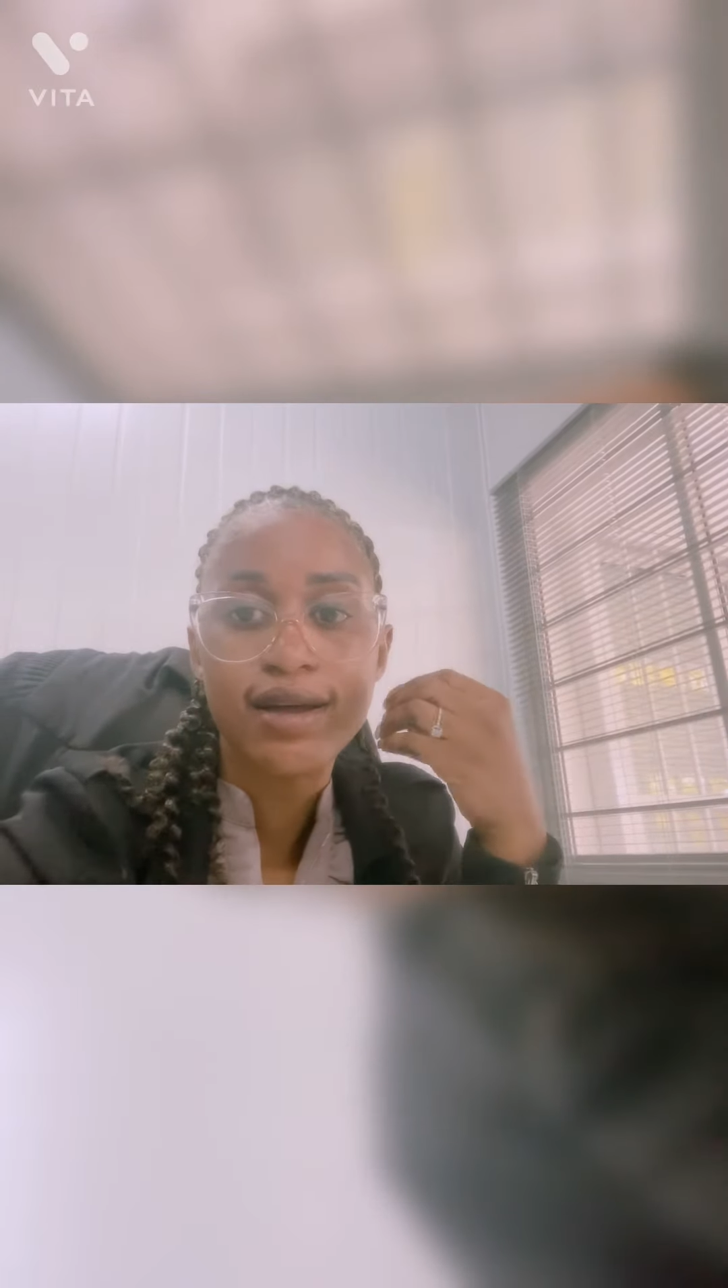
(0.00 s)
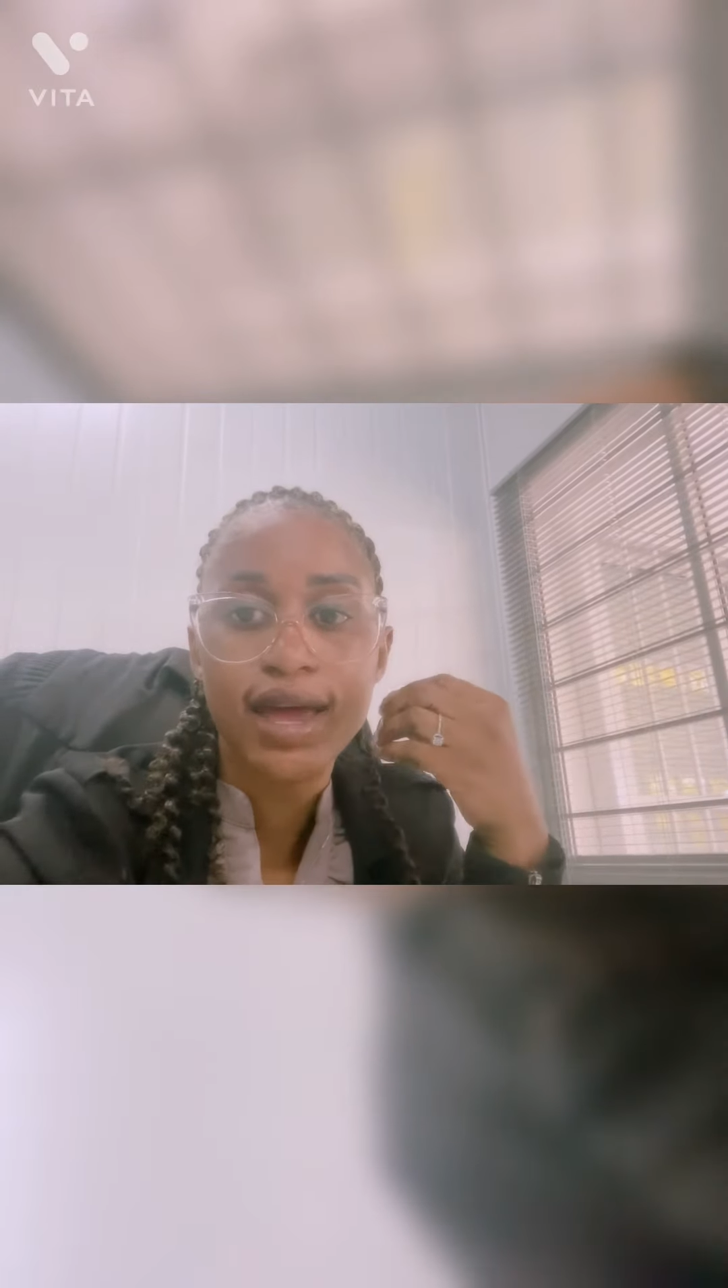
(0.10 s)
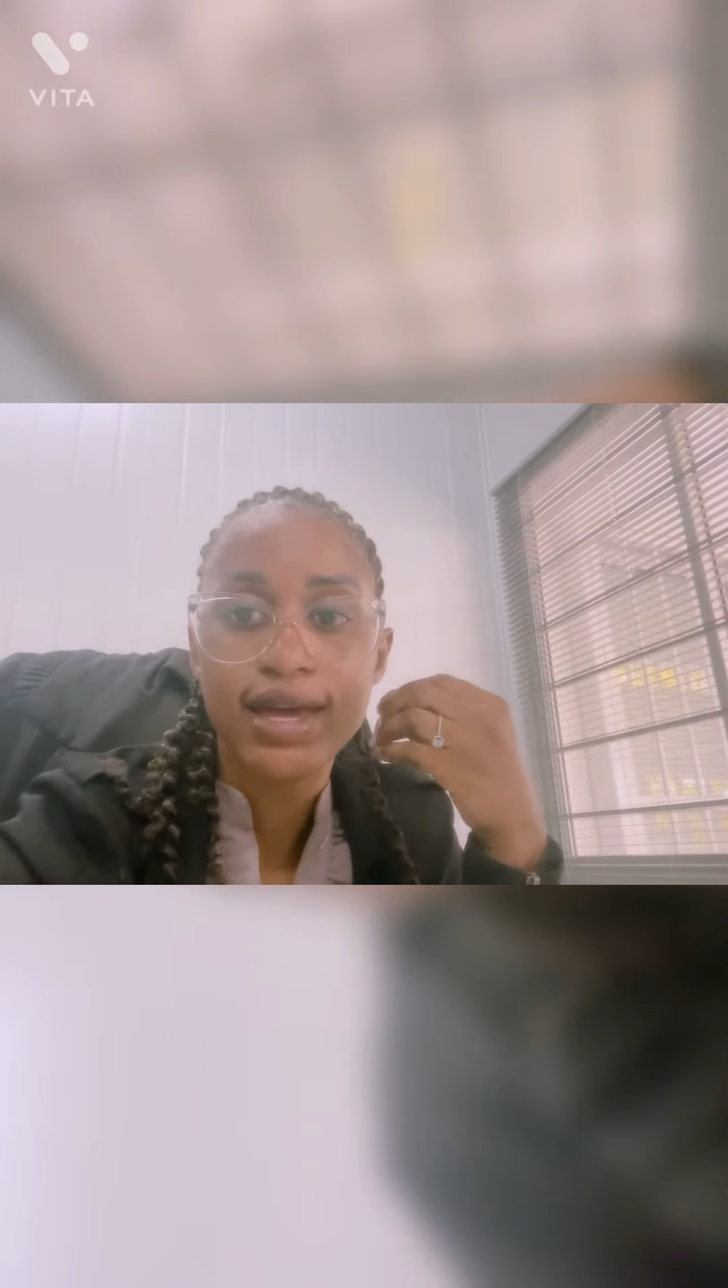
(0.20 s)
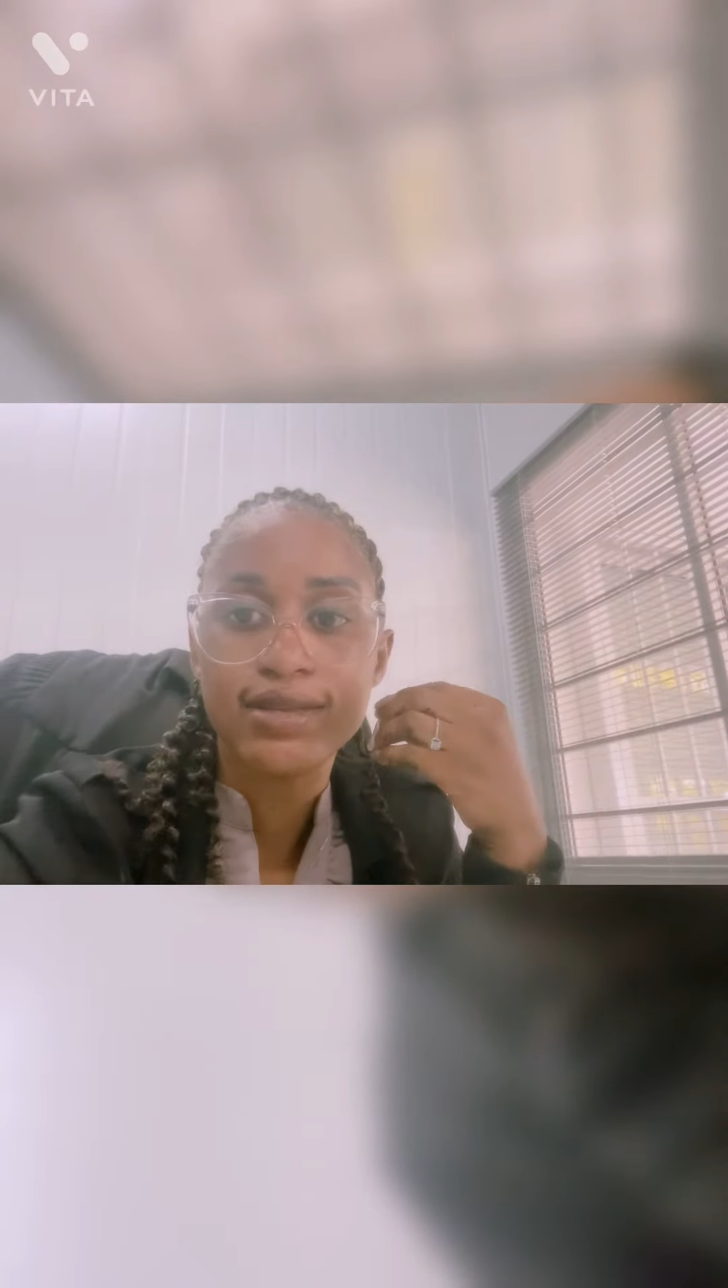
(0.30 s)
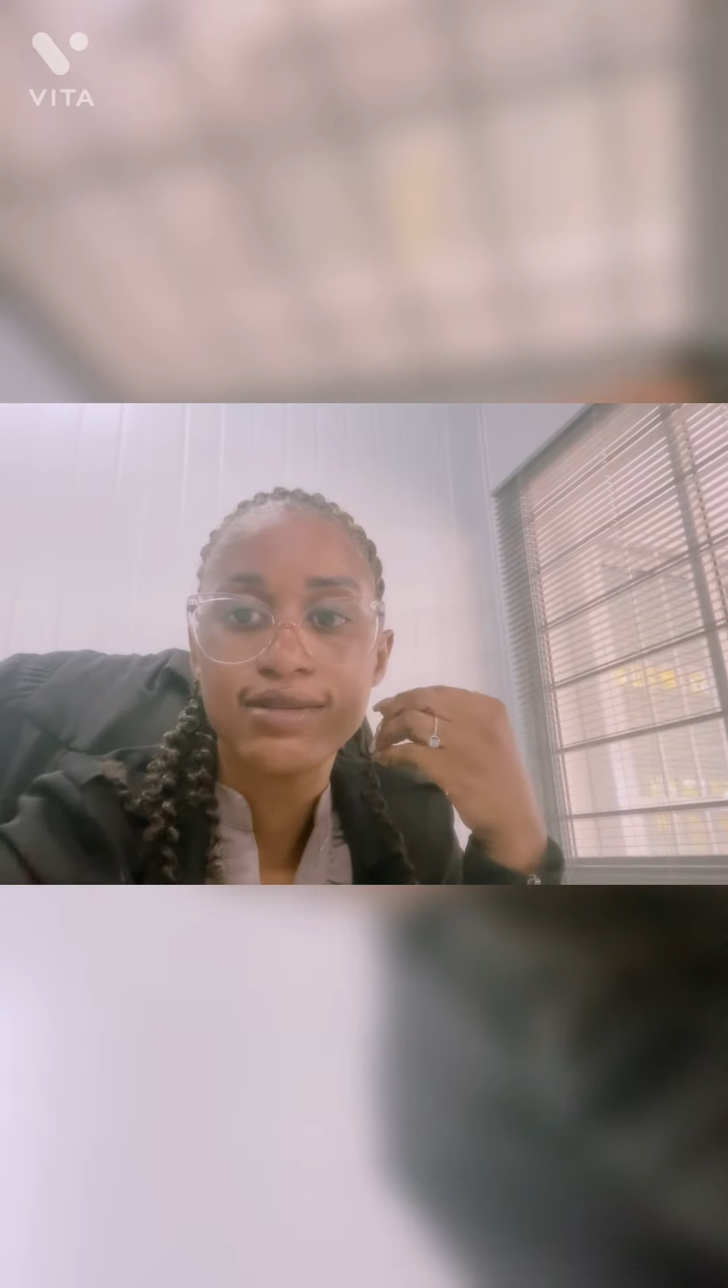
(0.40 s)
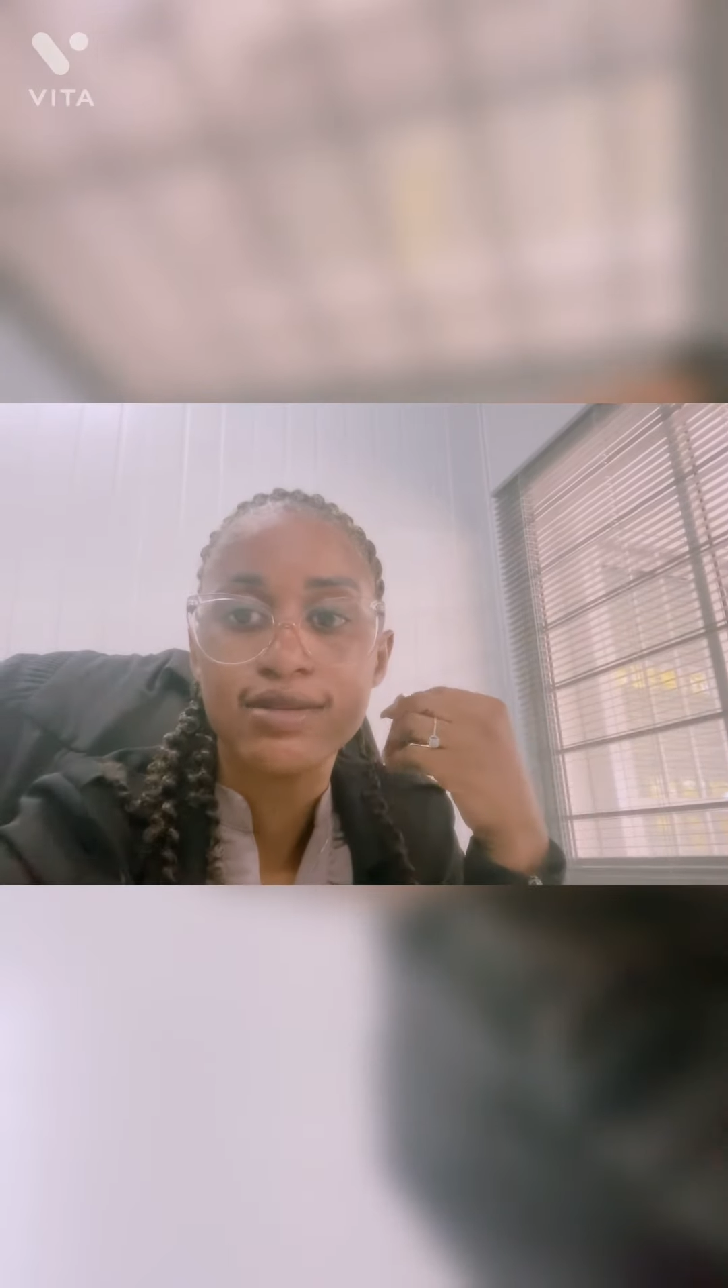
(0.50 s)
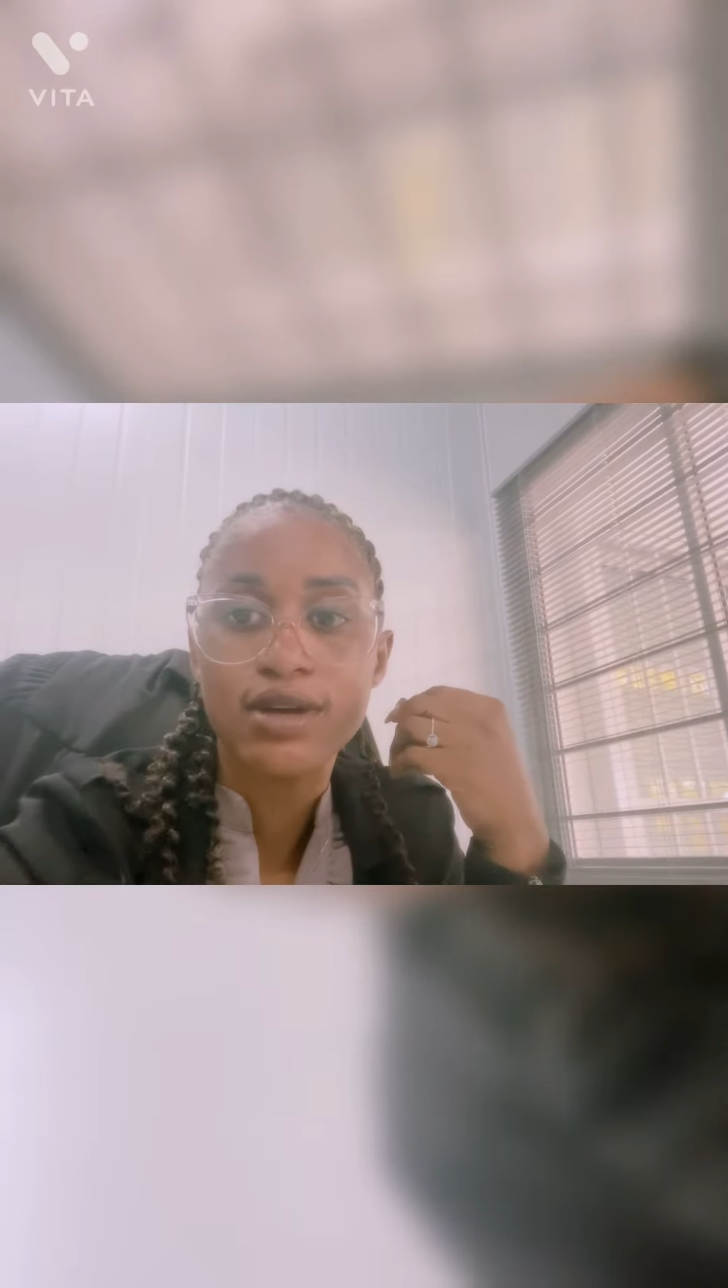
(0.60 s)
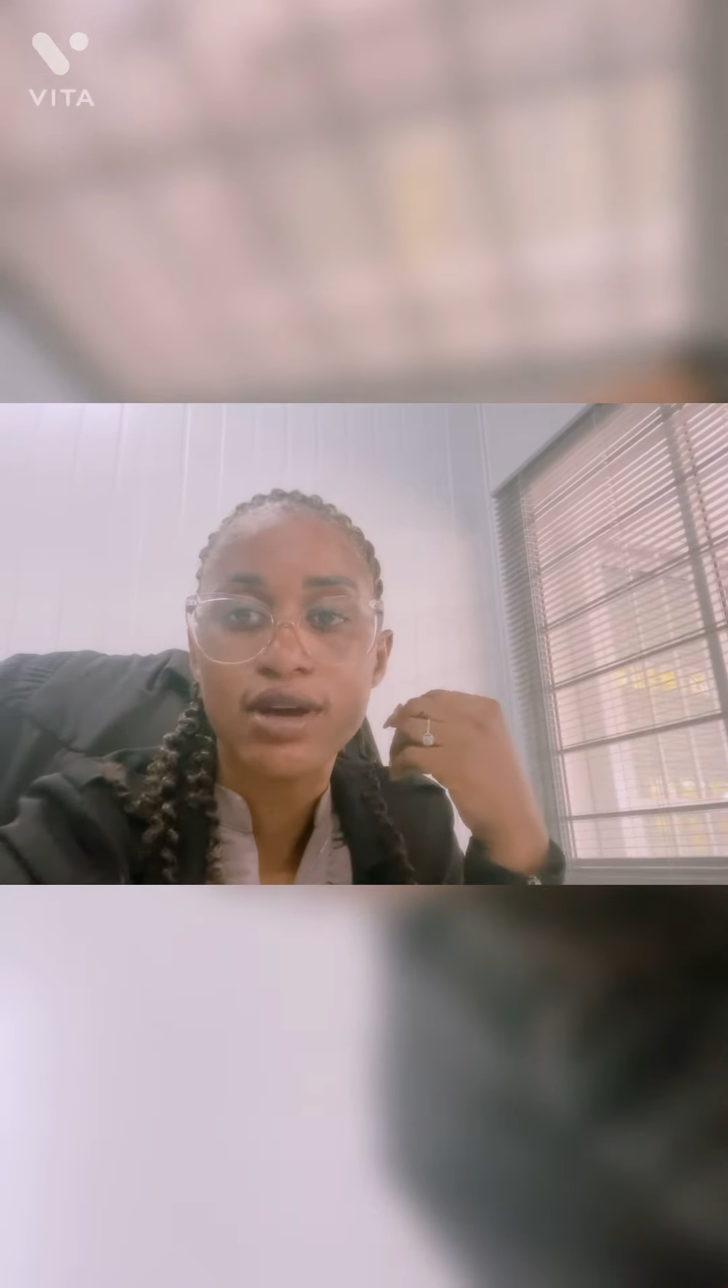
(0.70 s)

Guys,